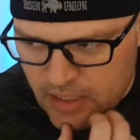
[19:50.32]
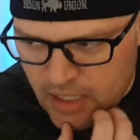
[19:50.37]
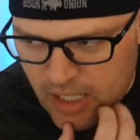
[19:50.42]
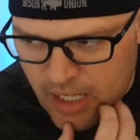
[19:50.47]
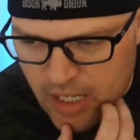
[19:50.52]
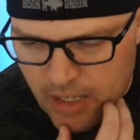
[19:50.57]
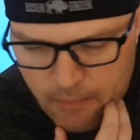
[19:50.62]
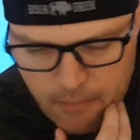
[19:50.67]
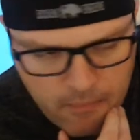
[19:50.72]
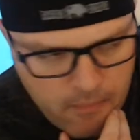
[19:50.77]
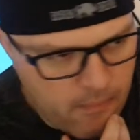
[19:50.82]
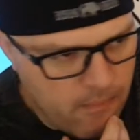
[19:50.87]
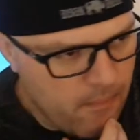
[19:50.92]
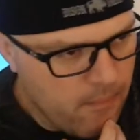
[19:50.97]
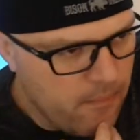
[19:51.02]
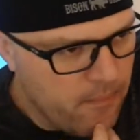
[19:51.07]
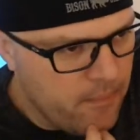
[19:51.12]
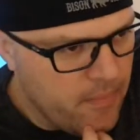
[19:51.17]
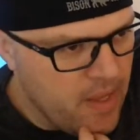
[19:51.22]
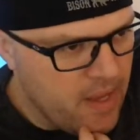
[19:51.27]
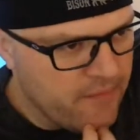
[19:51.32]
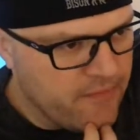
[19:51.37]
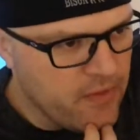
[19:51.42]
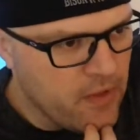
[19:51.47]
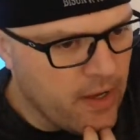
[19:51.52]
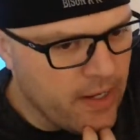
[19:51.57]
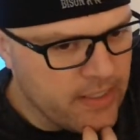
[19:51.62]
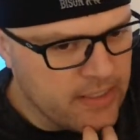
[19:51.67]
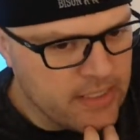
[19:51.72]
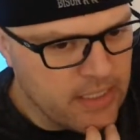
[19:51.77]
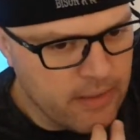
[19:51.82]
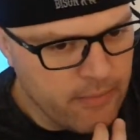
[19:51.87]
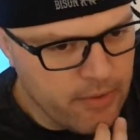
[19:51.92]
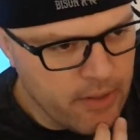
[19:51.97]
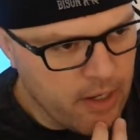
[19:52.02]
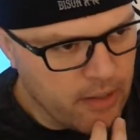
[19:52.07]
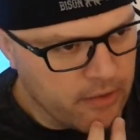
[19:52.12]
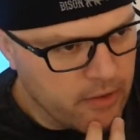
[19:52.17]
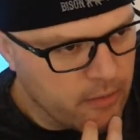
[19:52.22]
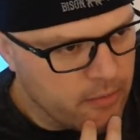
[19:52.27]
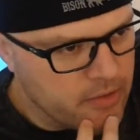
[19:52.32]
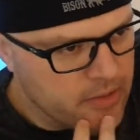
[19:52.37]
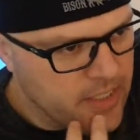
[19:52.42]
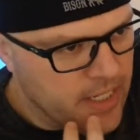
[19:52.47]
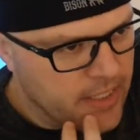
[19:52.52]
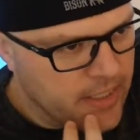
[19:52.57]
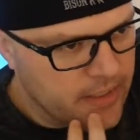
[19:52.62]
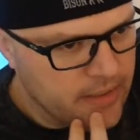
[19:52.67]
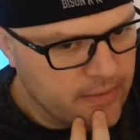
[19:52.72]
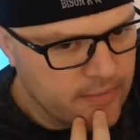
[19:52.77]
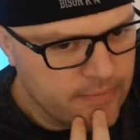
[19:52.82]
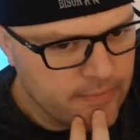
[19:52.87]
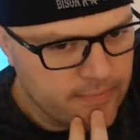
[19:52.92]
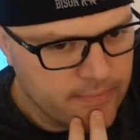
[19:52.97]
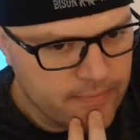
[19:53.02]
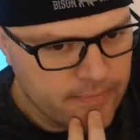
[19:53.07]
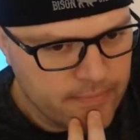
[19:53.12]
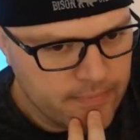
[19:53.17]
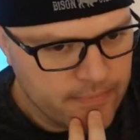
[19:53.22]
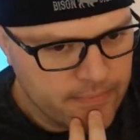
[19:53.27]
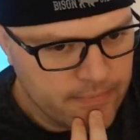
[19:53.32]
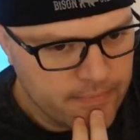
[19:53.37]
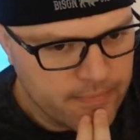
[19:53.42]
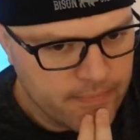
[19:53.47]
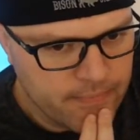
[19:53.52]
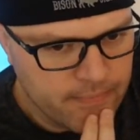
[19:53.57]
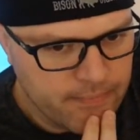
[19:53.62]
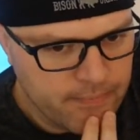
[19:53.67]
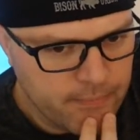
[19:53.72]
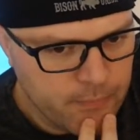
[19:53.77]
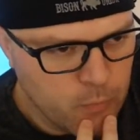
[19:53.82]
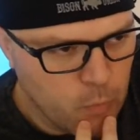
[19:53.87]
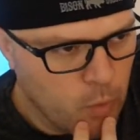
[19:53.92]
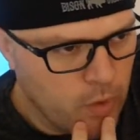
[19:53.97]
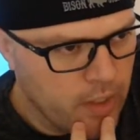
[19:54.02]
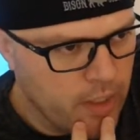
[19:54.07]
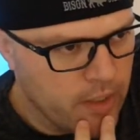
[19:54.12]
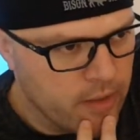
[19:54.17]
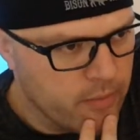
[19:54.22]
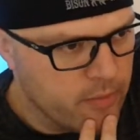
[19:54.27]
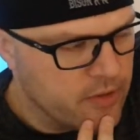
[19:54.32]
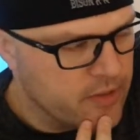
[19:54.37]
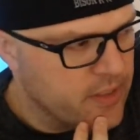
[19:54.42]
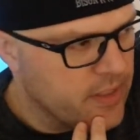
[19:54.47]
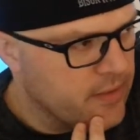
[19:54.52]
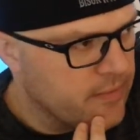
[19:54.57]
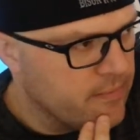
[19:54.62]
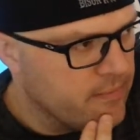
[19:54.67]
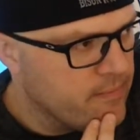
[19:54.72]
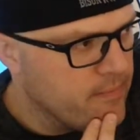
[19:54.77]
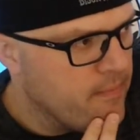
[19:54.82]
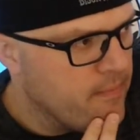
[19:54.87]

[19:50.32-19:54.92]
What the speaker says: If not, it's going to be October 2nd. 100%.